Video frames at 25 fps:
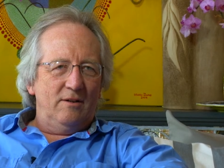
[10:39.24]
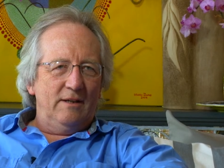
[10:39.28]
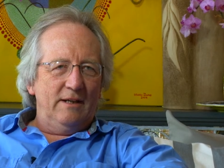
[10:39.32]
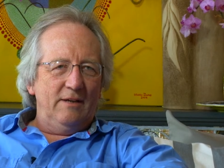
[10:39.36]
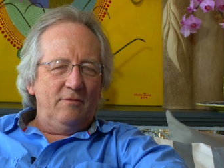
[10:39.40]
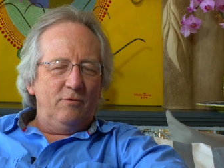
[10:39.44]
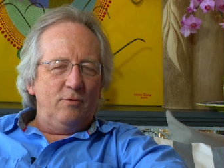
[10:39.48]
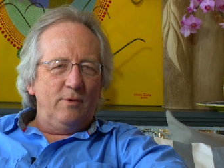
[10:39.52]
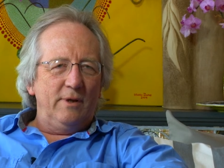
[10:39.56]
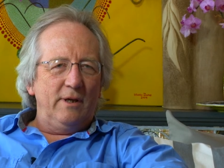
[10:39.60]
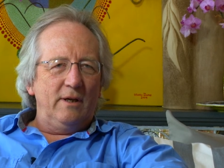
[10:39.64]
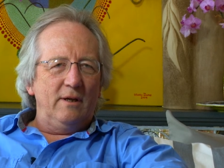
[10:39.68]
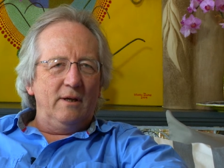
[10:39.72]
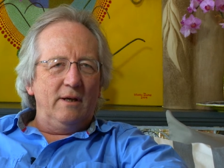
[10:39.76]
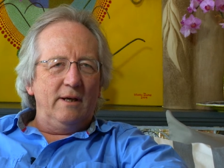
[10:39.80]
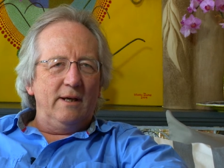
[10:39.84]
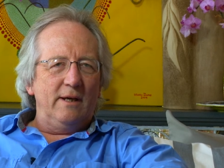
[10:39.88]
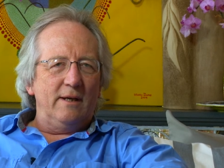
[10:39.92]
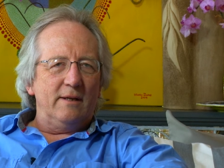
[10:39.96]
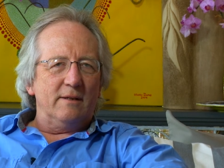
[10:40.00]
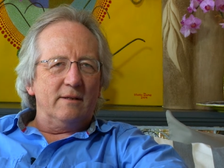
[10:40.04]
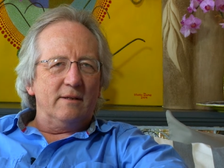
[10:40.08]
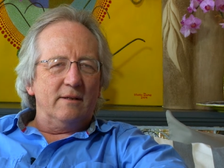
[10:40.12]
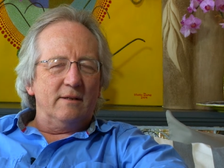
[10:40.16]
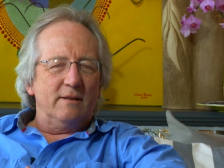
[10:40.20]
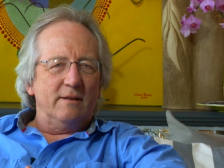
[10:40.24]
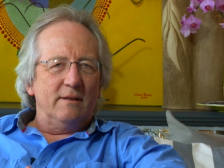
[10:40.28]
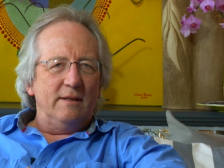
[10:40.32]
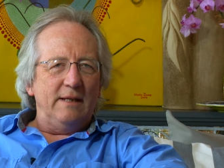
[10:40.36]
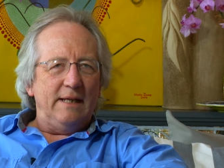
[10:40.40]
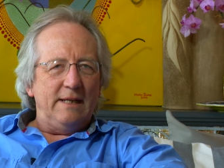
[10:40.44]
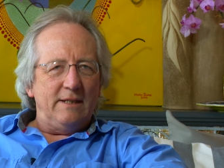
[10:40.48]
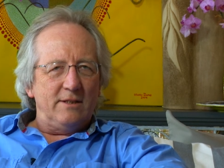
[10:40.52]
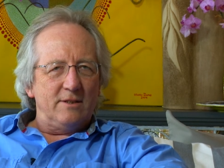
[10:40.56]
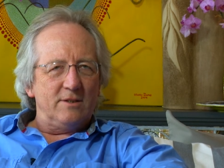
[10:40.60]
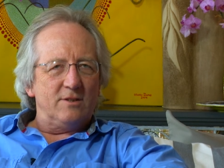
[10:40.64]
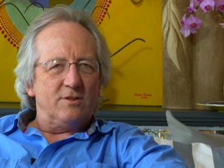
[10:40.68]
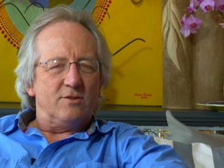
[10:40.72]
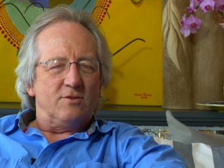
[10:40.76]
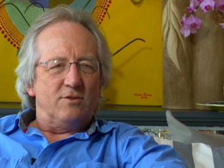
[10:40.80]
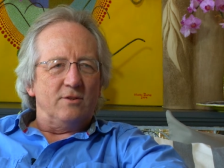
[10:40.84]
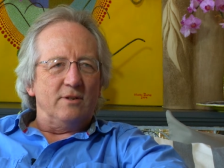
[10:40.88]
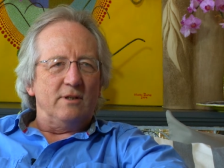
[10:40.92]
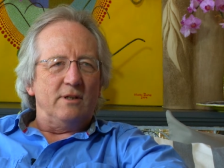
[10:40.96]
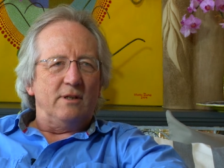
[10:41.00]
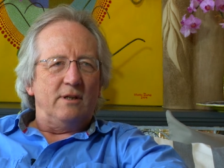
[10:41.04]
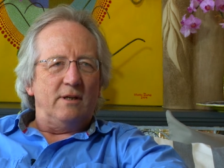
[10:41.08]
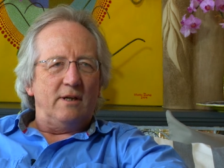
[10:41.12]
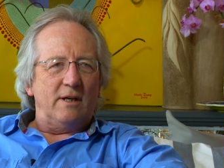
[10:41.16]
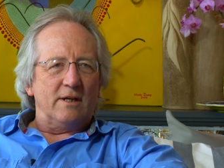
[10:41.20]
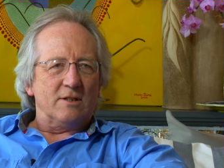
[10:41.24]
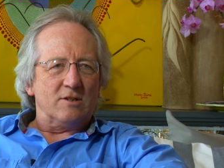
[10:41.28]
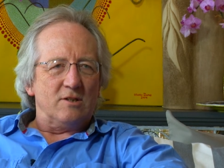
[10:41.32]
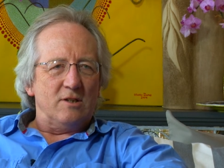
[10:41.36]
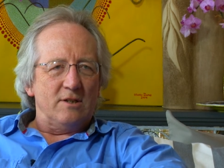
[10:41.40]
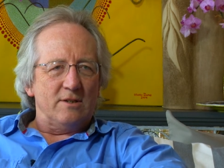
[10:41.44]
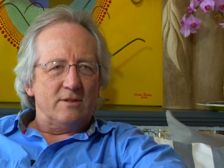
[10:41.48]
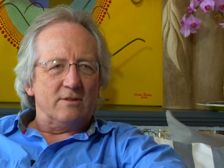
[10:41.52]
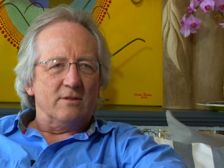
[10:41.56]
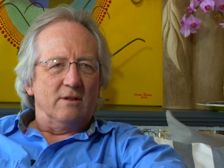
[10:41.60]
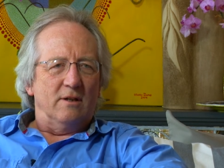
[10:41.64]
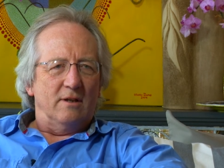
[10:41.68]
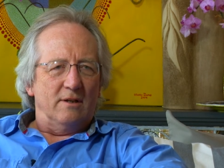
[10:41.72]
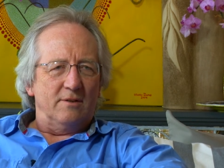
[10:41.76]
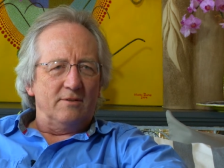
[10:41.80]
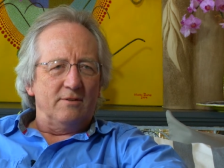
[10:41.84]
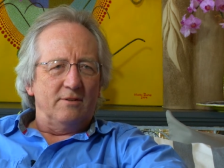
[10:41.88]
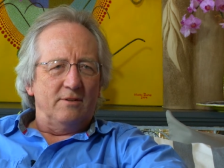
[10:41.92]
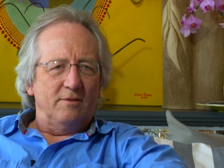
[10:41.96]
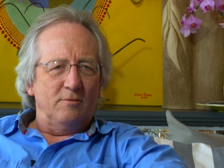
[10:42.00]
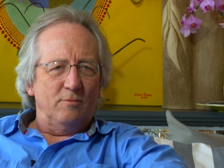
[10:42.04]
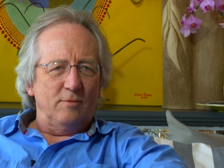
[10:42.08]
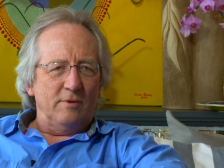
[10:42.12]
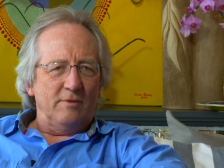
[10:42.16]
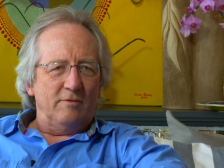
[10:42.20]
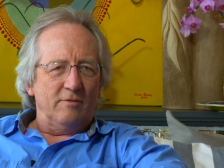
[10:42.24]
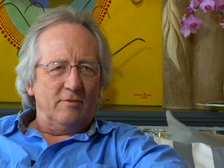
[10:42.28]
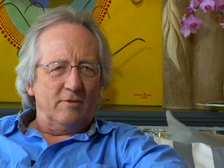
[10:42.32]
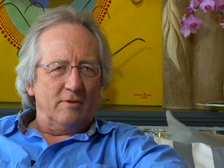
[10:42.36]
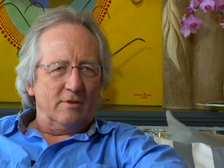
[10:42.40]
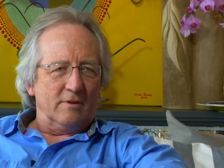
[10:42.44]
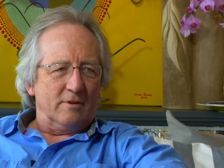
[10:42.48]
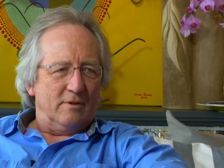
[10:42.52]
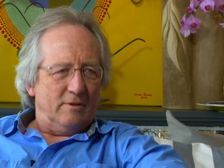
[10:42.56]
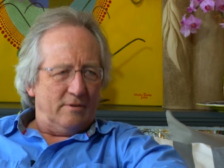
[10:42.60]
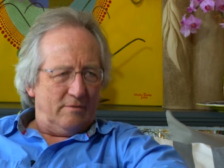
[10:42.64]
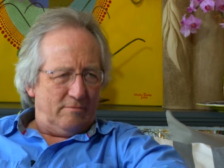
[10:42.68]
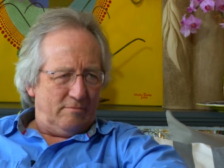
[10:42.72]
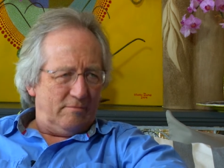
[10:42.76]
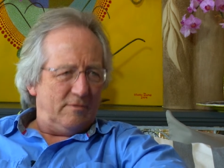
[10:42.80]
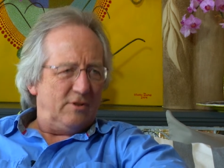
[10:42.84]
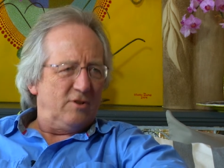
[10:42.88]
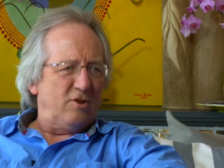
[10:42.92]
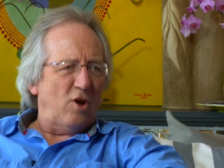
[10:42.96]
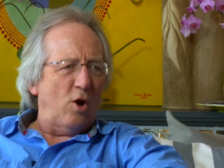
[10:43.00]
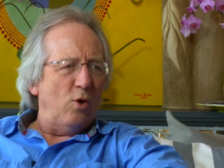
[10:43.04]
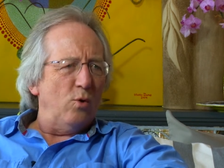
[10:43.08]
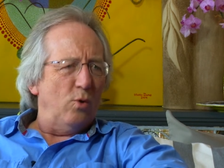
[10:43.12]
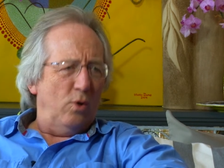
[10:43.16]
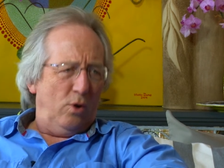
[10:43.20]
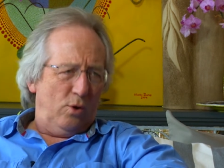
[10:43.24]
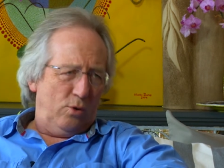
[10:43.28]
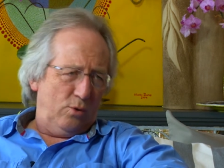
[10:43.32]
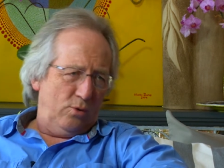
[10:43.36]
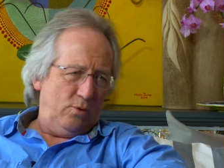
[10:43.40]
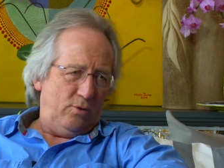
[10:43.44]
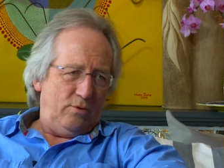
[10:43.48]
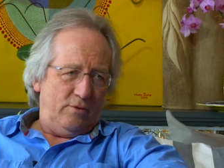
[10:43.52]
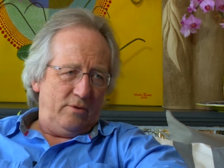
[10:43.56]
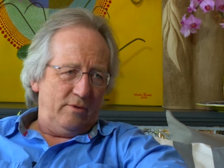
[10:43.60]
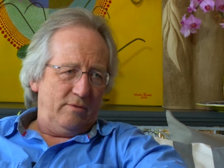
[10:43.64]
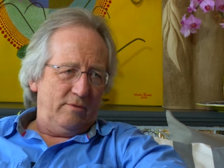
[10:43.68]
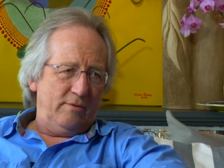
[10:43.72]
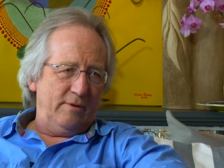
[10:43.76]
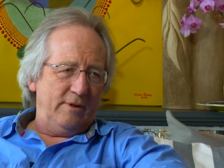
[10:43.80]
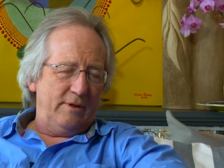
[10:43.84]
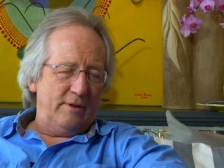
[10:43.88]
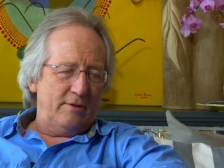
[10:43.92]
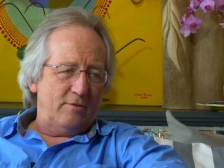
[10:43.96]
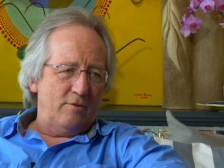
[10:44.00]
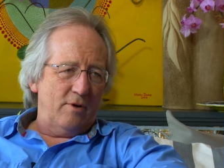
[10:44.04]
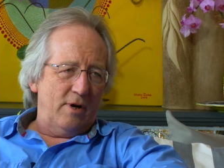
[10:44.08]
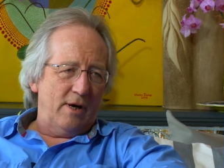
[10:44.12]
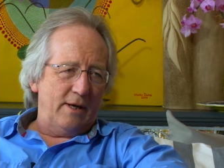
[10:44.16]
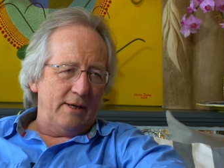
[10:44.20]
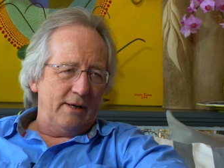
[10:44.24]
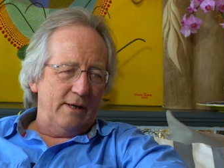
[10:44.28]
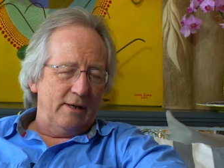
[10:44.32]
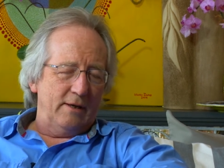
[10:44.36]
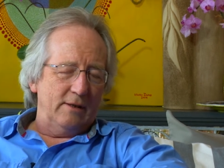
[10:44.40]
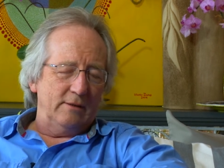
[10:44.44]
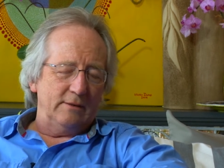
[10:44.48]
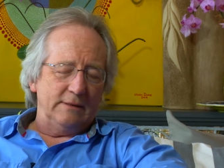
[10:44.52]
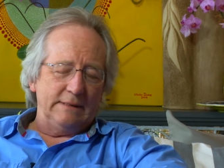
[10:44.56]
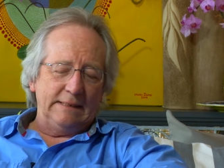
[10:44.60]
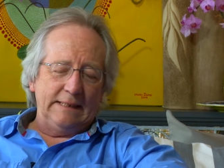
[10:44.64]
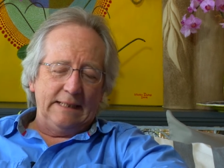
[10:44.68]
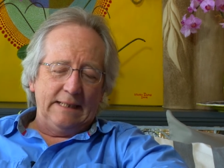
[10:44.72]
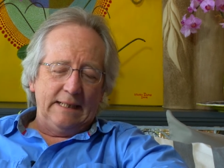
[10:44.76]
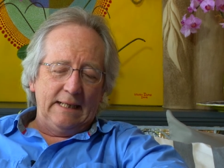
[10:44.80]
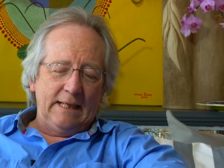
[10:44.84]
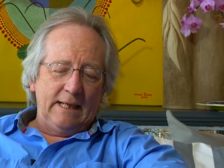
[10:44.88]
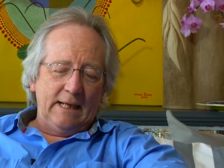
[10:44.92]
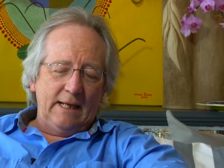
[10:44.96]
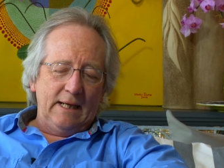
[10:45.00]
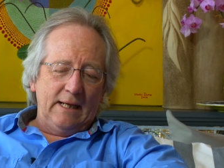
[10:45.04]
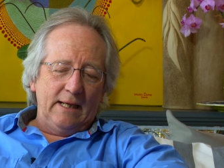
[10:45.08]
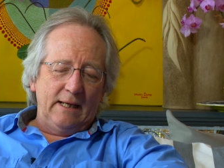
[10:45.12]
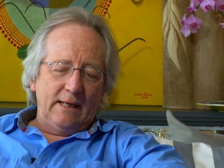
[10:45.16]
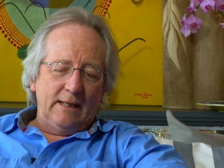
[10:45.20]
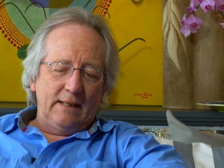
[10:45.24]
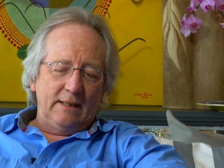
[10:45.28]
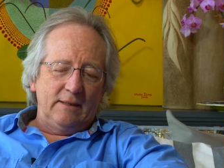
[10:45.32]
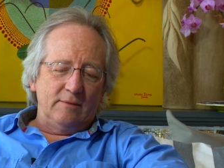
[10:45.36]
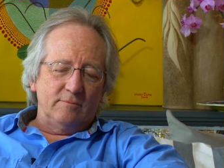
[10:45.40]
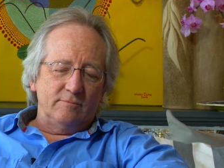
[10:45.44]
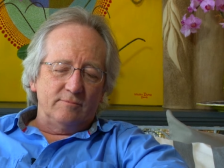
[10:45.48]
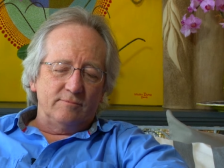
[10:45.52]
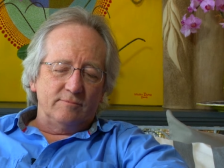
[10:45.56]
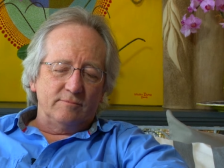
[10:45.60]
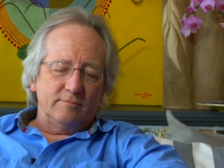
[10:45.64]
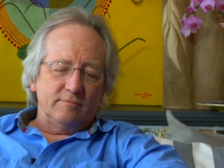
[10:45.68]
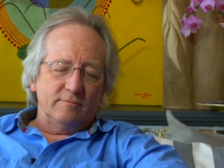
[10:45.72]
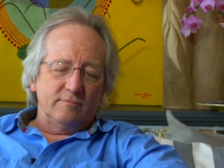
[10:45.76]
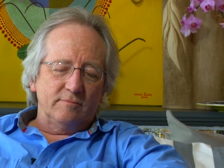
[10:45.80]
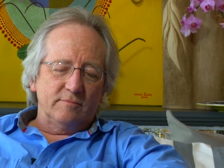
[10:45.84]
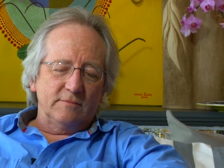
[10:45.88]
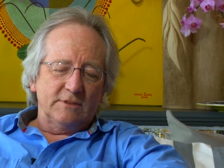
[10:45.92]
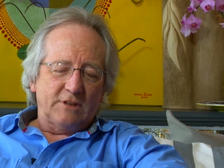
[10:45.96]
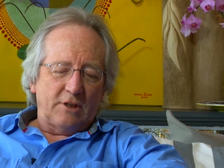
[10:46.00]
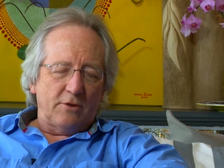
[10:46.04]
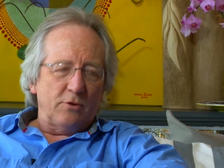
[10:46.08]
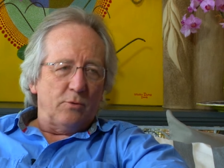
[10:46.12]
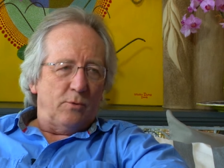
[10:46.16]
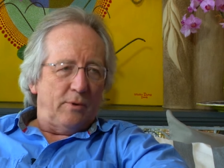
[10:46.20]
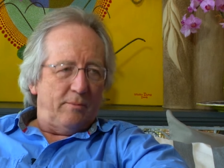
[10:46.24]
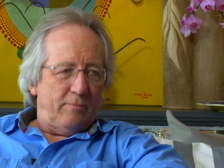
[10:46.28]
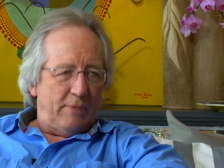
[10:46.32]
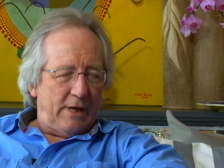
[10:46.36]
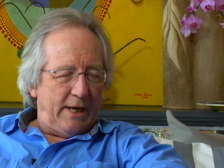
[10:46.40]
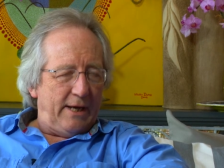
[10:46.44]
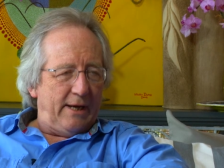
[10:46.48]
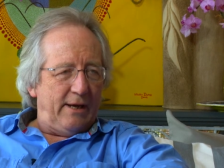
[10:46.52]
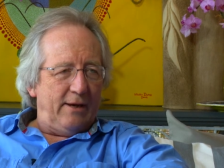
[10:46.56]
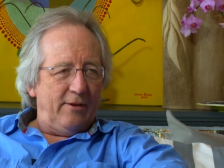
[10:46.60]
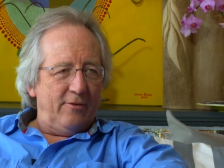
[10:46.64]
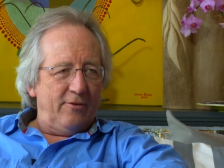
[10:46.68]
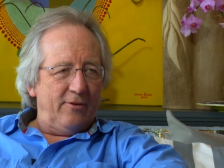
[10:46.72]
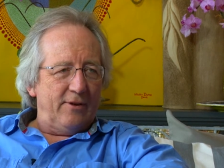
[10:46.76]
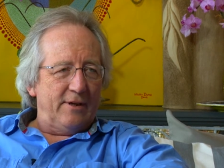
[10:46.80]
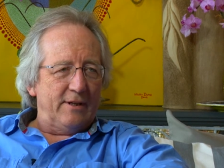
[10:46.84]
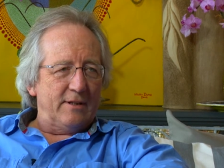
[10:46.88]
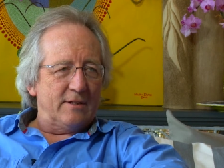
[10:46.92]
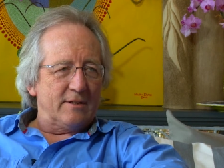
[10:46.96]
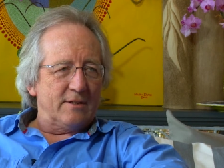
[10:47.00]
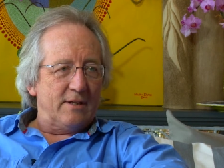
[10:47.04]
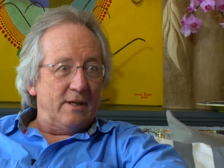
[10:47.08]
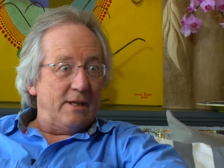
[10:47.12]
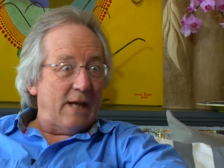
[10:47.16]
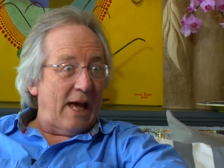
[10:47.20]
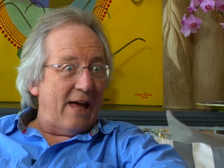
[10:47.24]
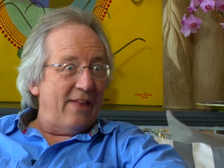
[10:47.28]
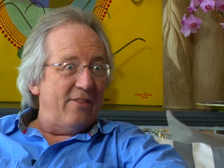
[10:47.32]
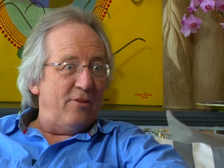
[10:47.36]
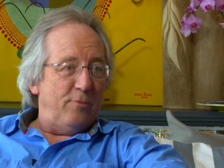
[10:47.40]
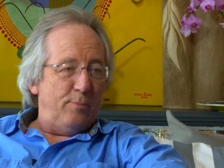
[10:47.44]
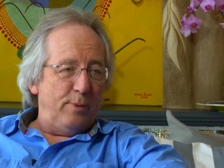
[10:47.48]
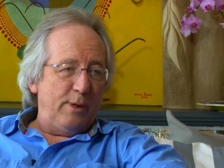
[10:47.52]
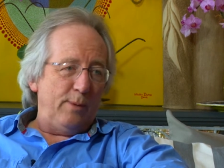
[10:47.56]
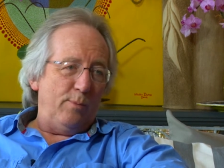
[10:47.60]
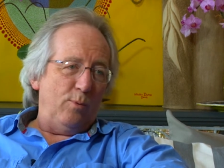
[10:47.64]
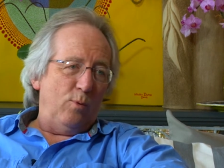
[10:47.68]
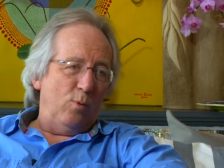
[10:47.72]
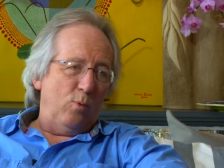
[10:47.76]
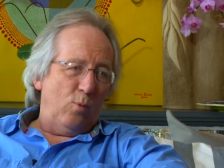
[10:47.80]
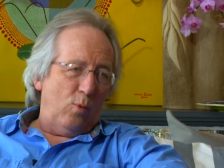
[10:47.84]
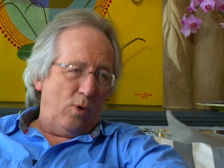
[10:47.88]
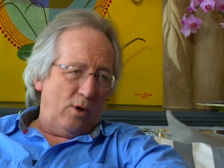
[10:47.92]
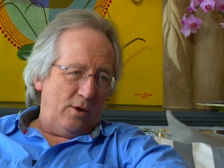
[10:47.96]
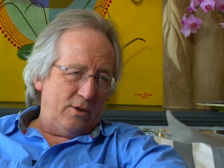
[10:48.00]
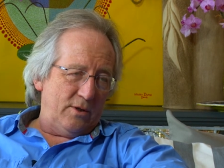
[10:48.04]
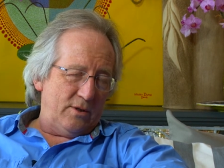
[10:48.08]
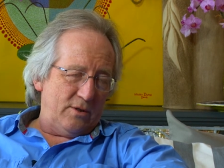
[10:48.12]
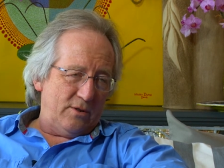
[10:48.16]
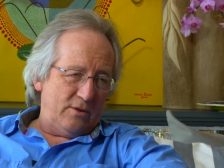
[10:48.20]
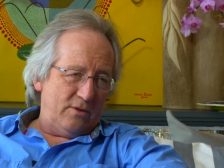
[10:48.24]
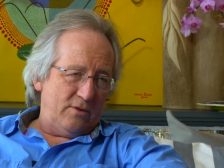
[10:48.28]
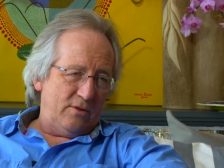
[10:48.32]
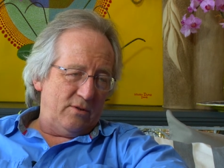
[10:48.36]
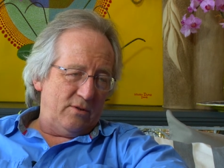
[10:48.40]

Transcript: If we can get an industry actually started, and we've got a toehold in it right now, so that we're making things that other people want,